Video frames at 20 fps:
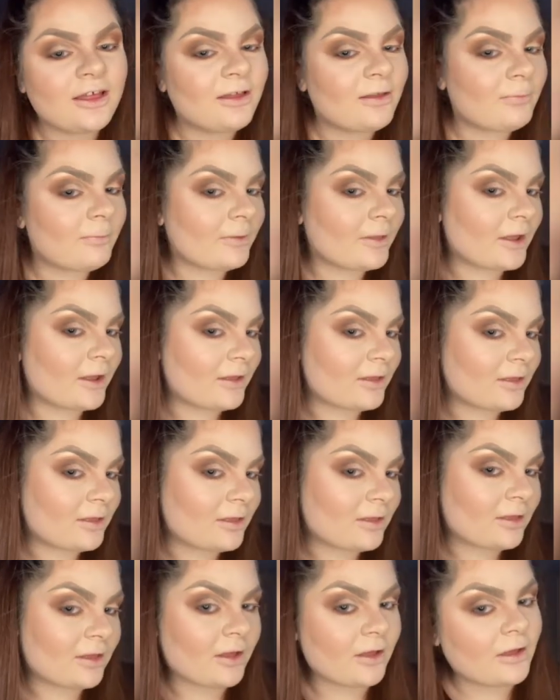
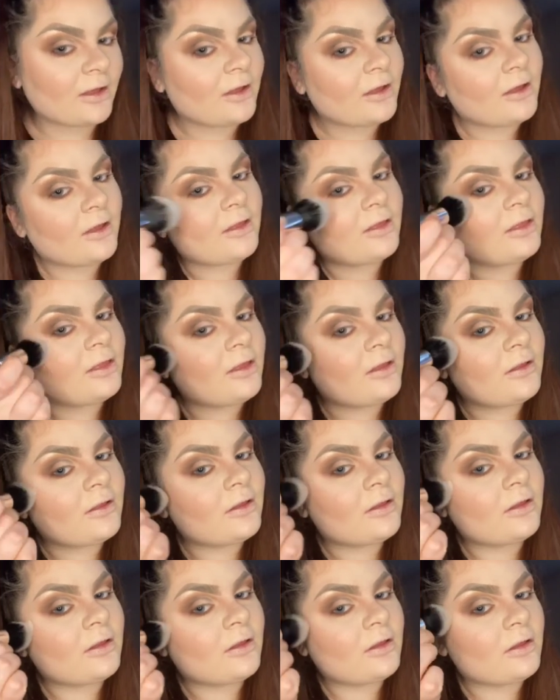That's
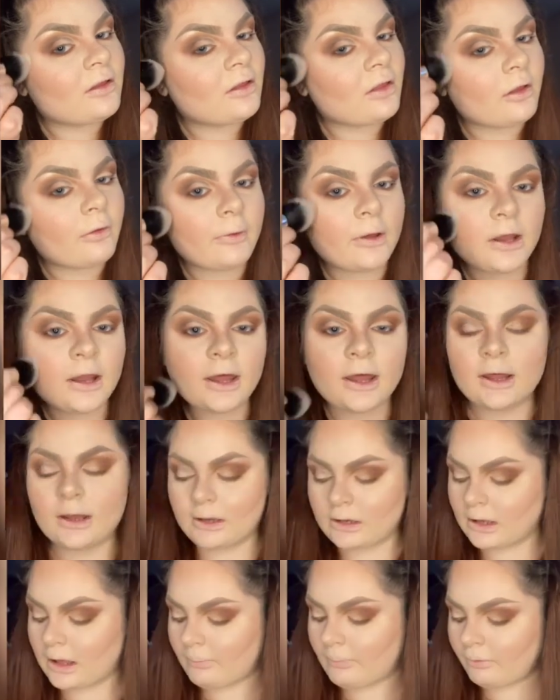glowy there. And
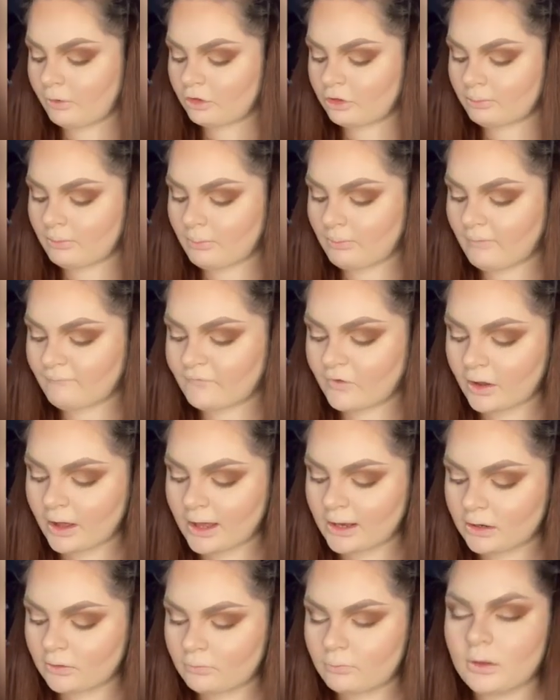I put some on my forehead
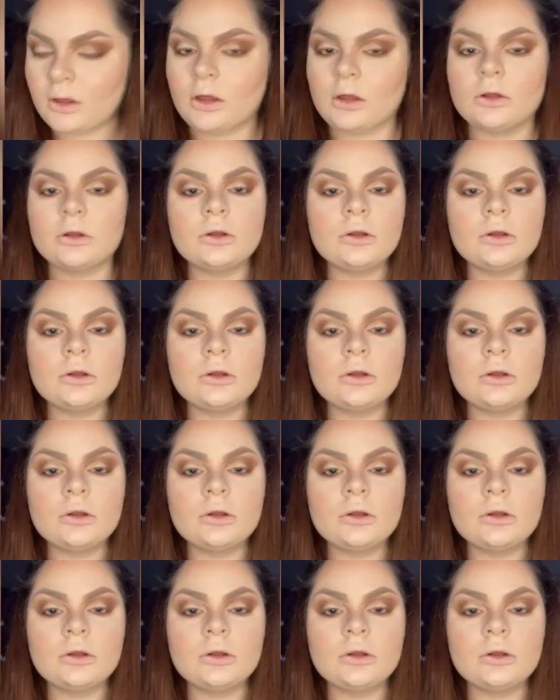as well.